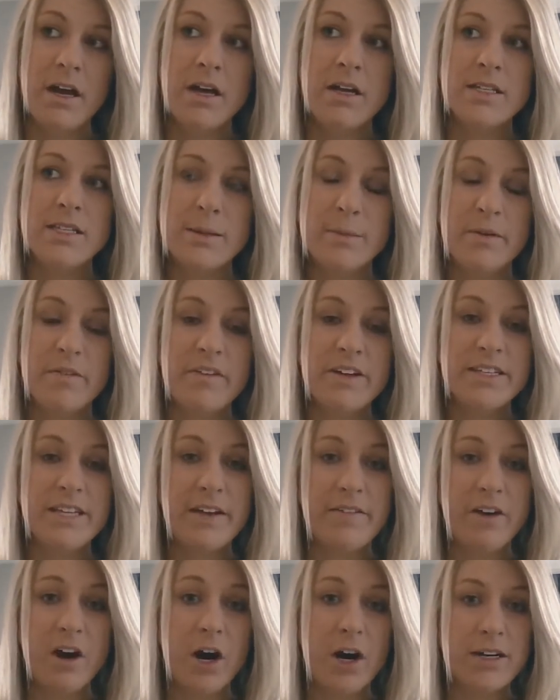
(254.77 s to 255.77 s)
some of us
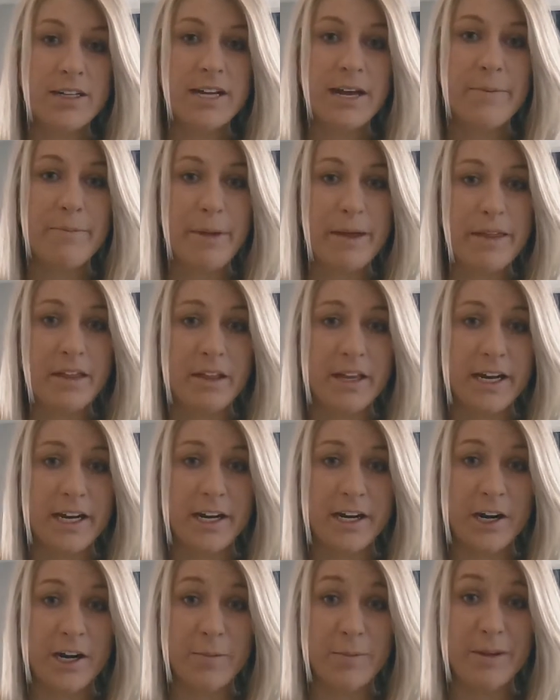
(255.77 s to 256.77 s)
have a hard time
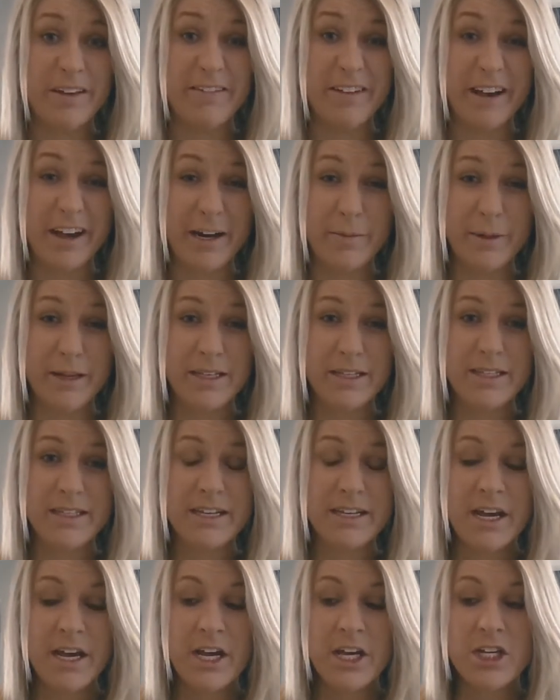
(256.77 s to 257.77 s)
methylating our B vitamins.
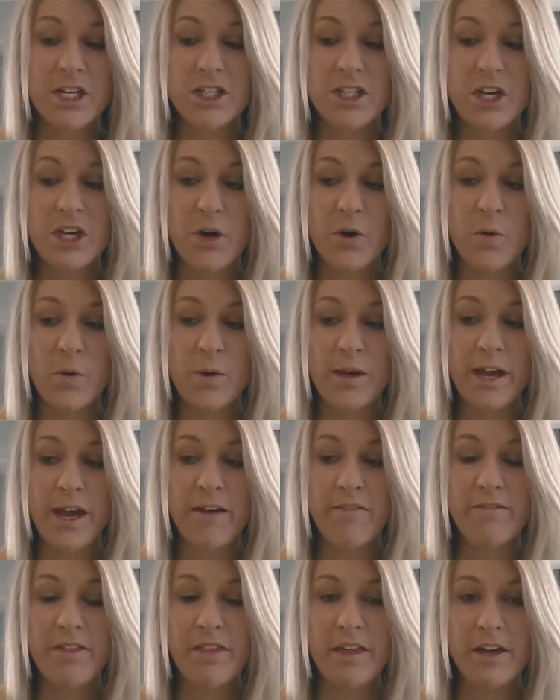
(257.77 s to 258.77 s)
So we
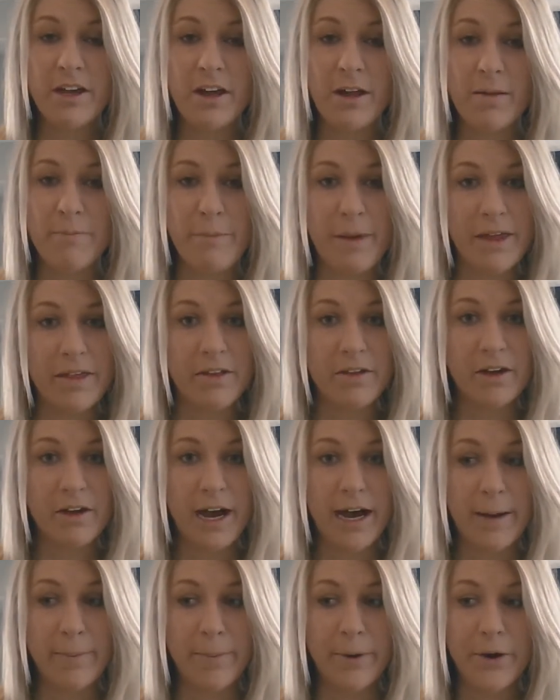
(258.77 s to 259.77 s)
have a thing called methyl
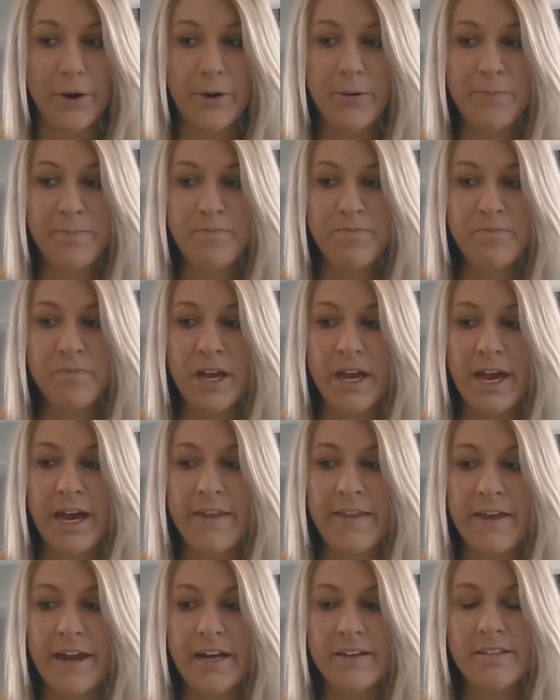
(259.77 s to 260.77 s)
combo, and
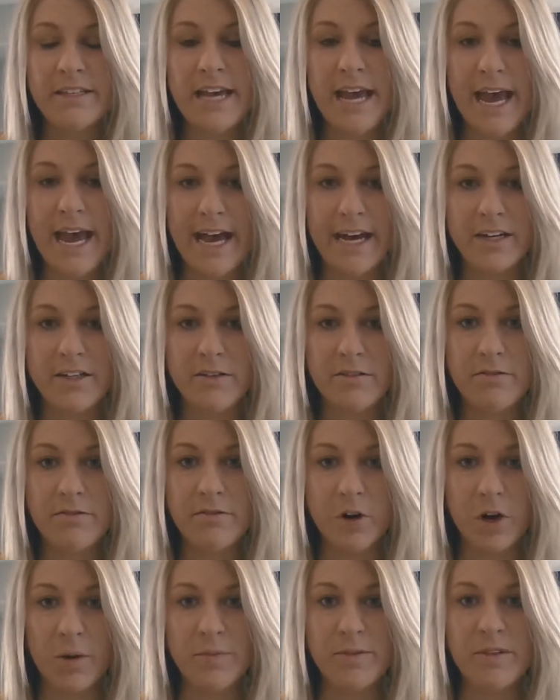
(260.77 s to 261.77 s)
that has active
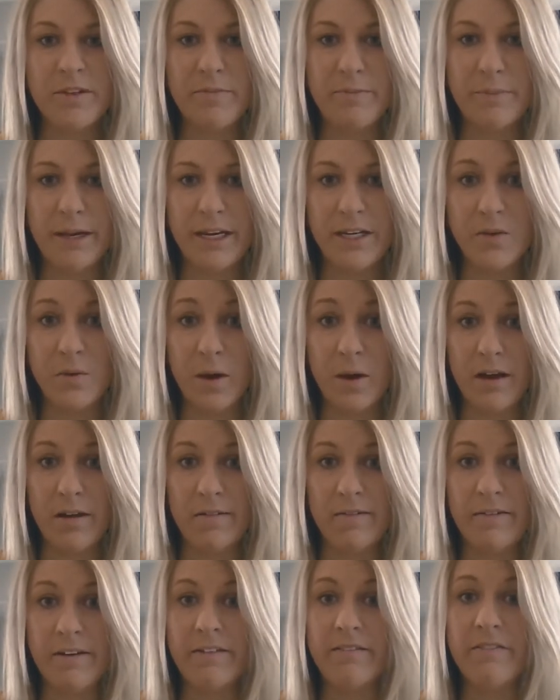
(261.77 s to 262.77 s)
forms of B12
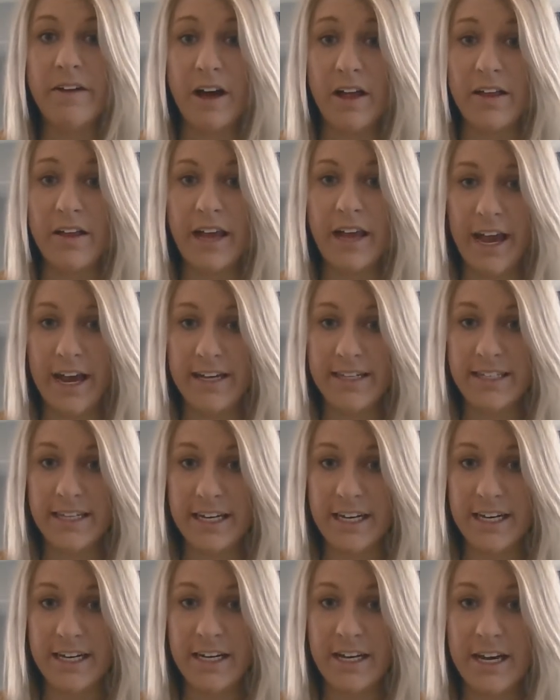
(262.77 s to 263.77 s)
and folic
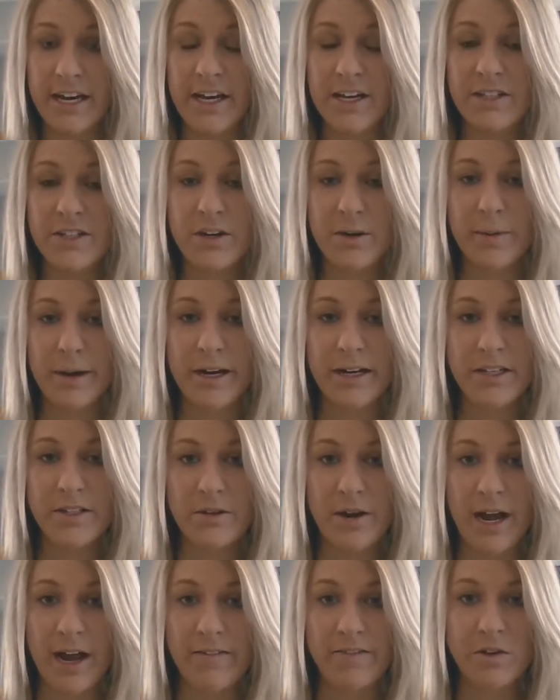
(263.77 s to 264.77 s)
acid. So our bodies
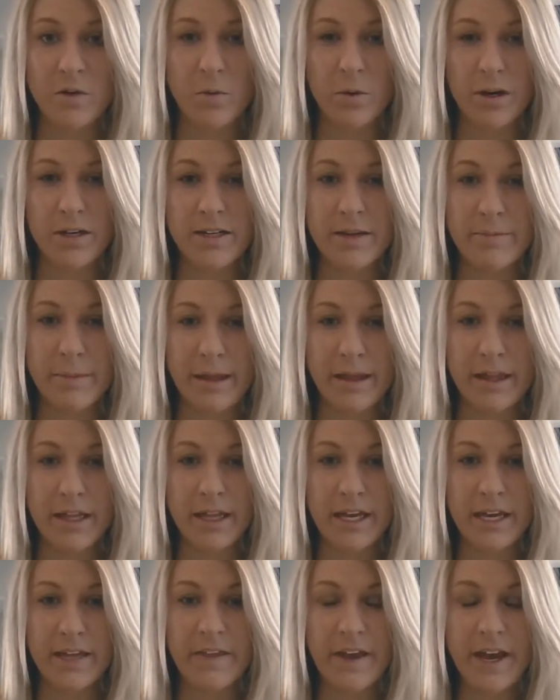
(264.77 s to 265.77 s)
don't have to work to
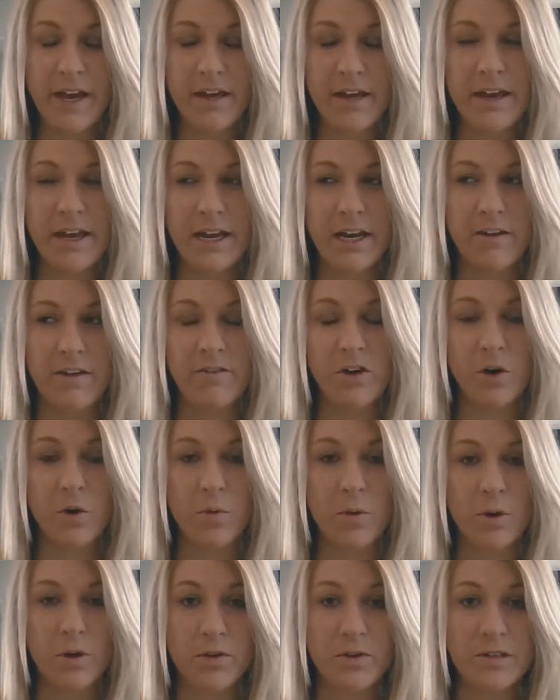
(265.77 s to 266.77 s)
methylate that, and if you're
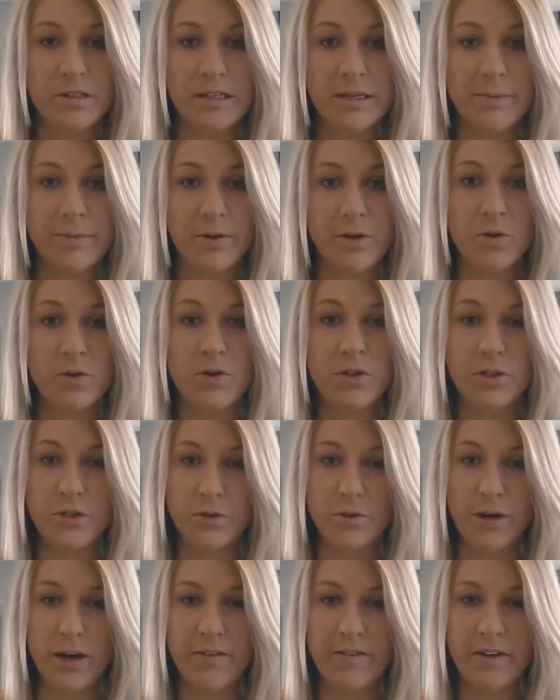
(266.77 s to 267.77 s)
one of those people who
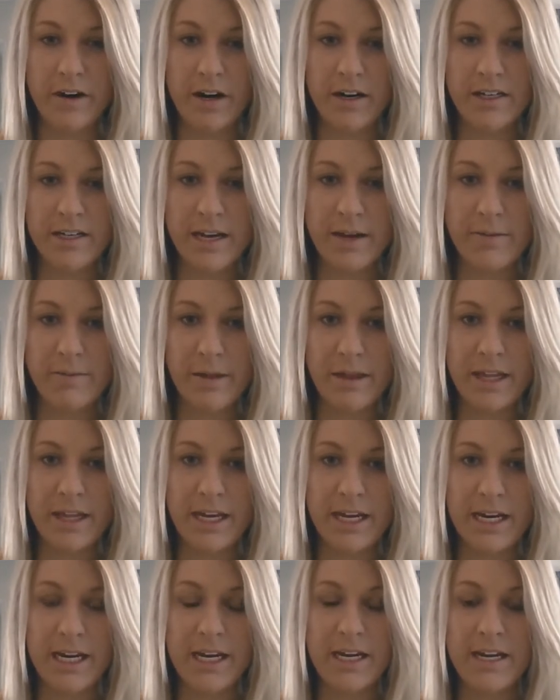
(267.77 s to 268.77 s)
do have a hard time
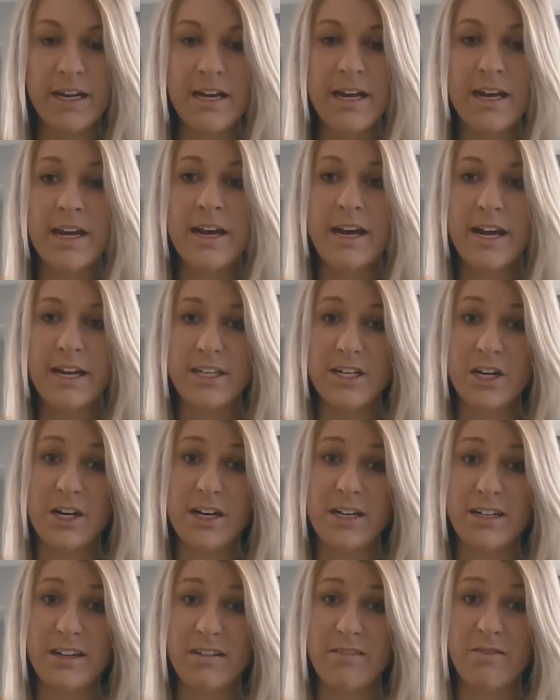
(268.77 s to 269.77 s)
methylating, it's
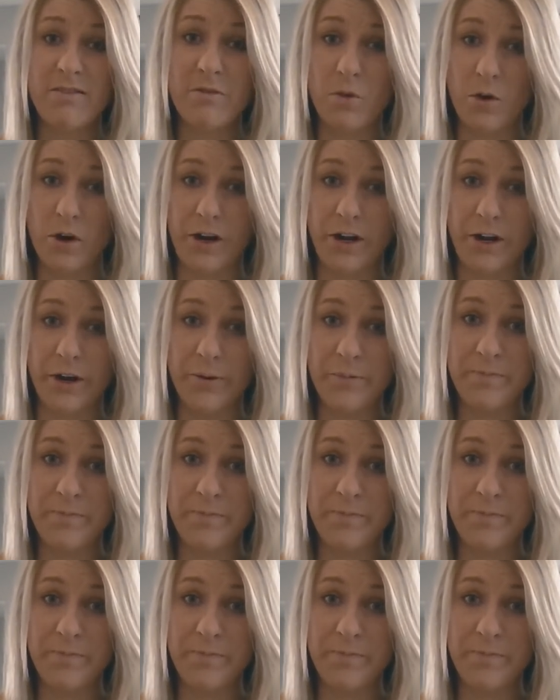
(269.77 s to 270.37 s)
already done for you.